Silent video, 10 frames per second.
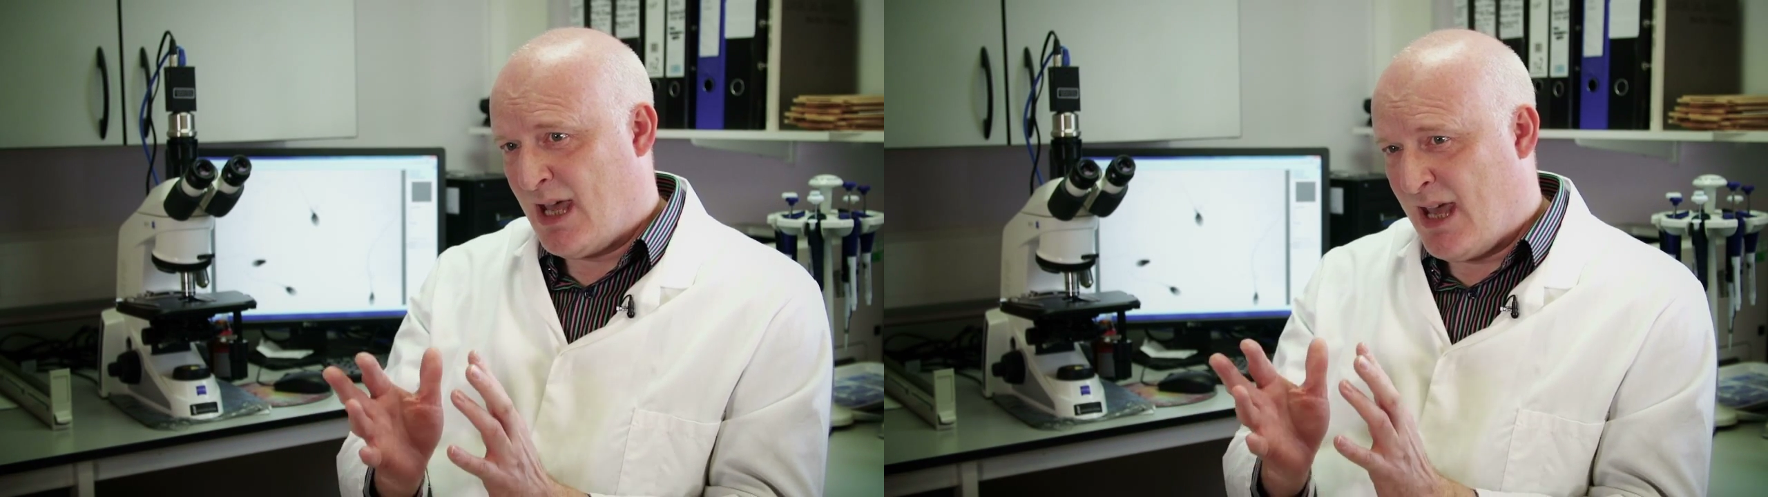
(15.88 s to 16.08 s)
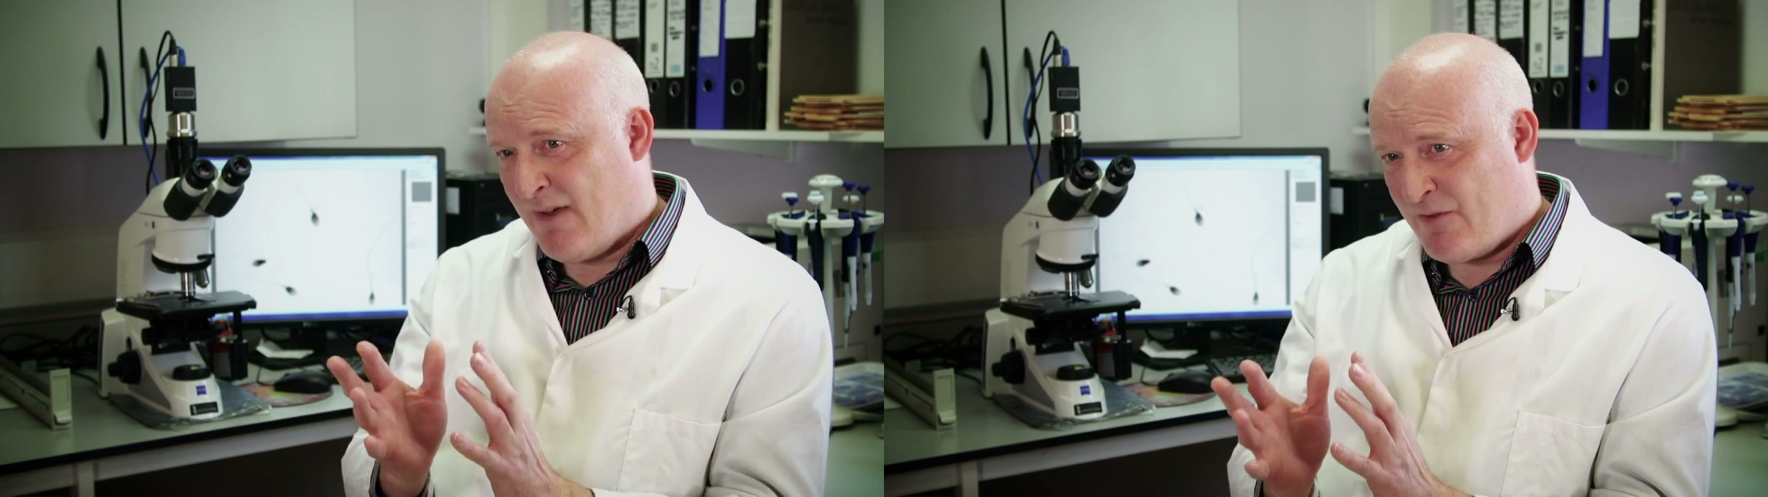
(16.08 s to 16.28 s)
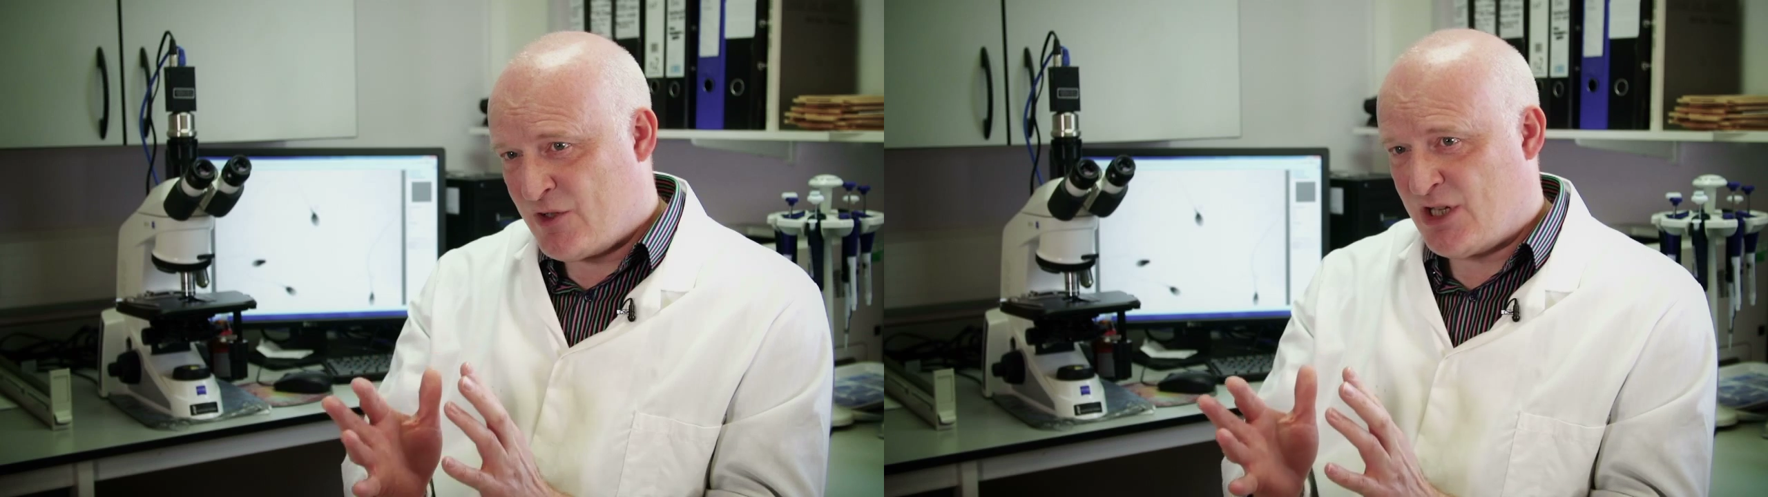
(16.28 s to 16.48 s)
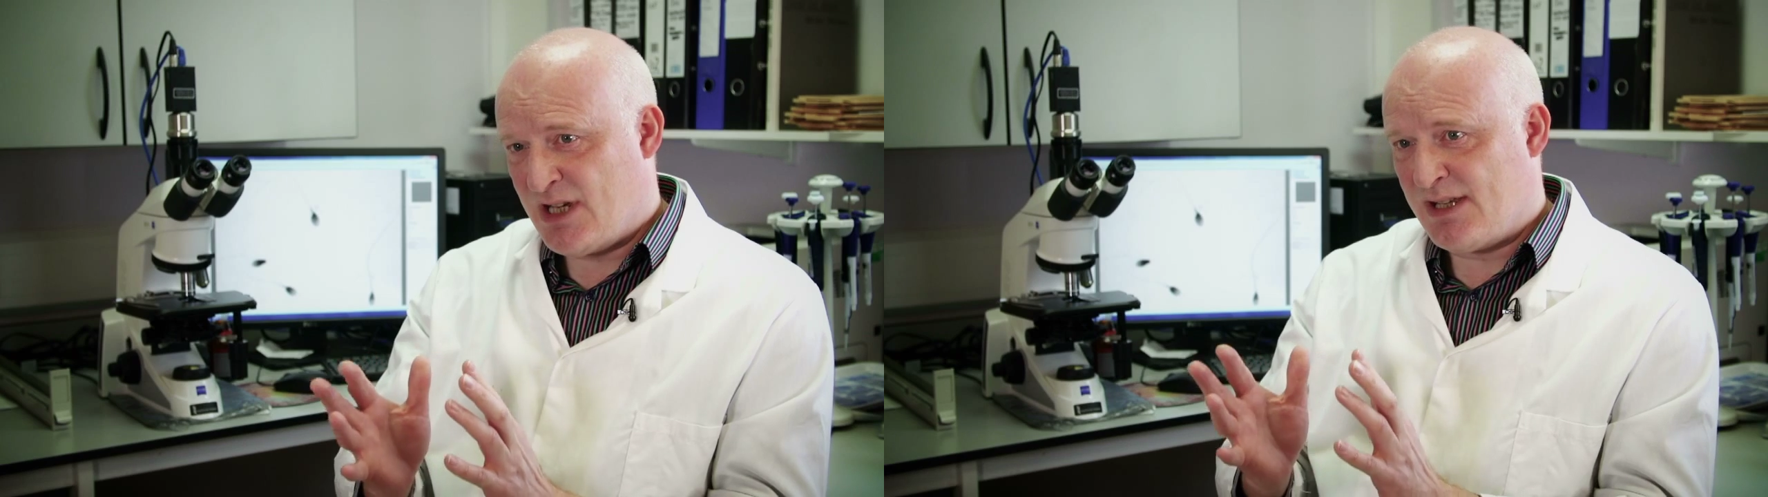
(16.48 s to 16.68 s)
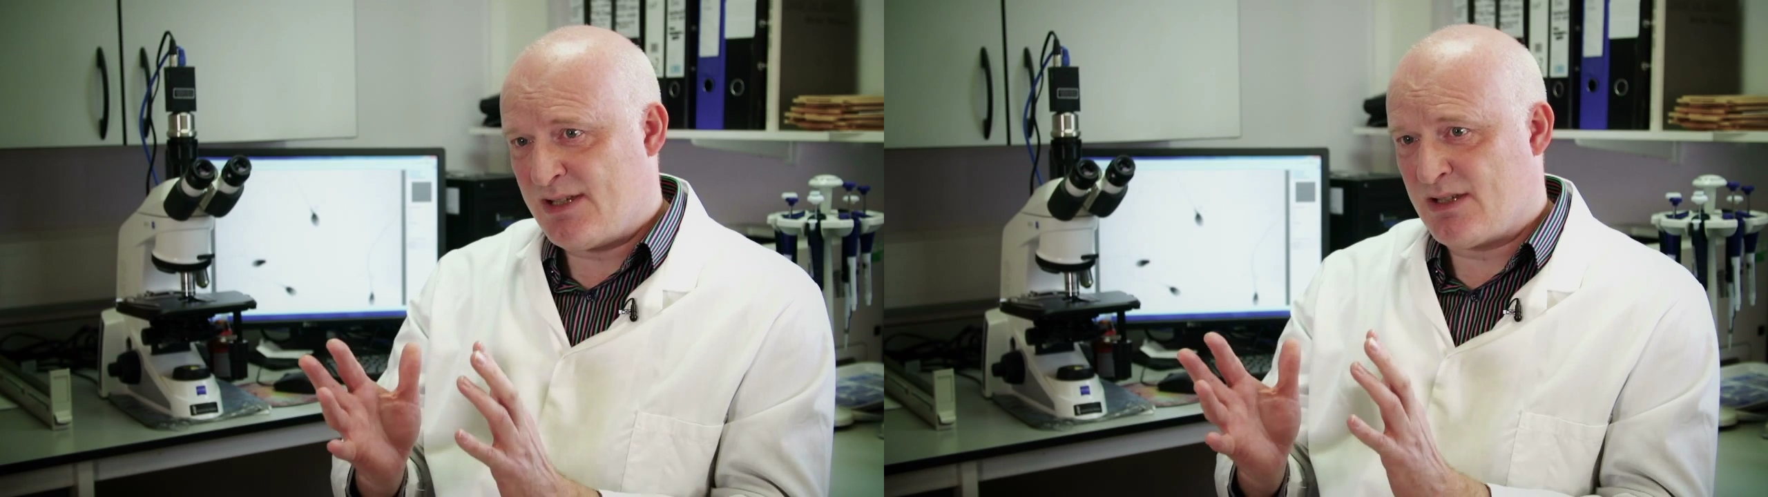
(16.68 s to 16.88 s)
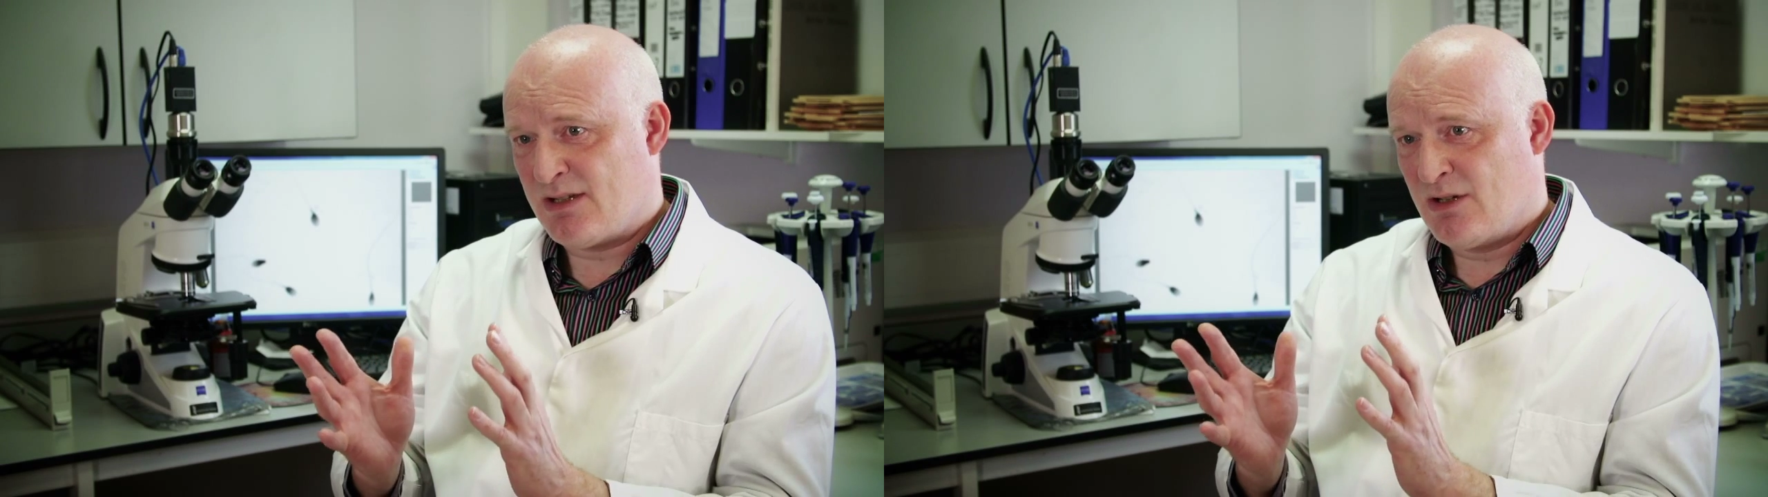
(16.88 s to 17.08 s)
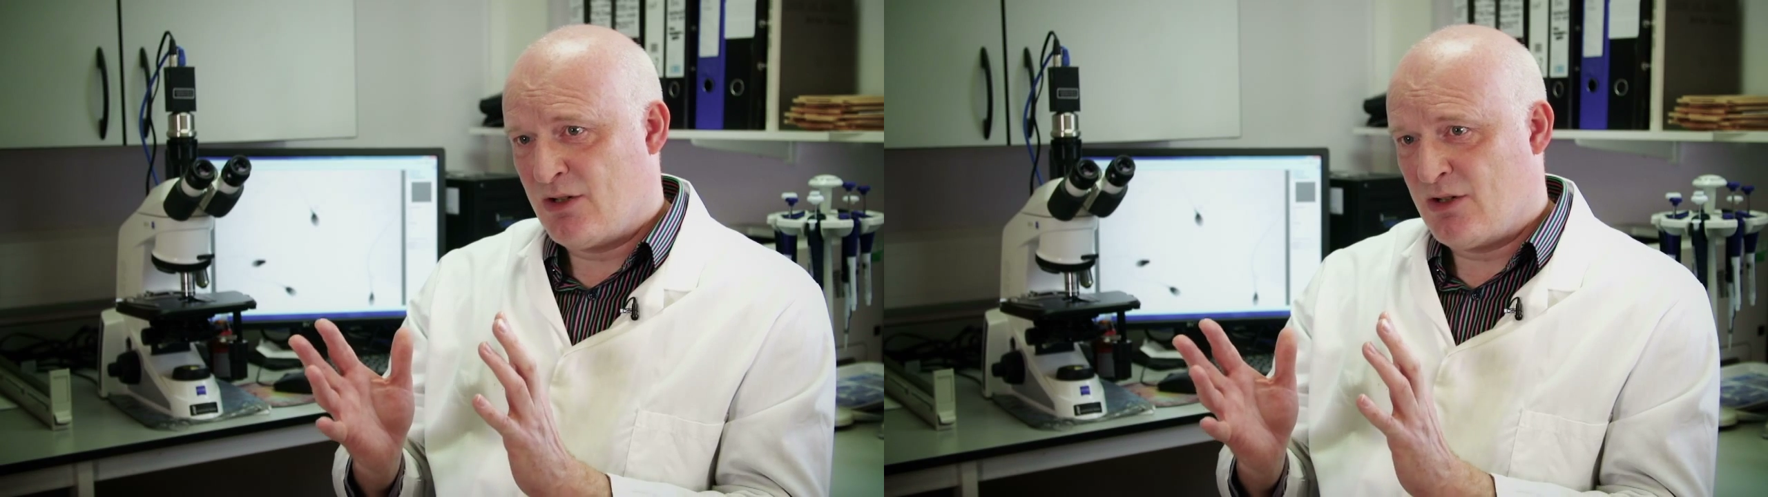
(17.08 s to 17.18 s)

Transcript: If she's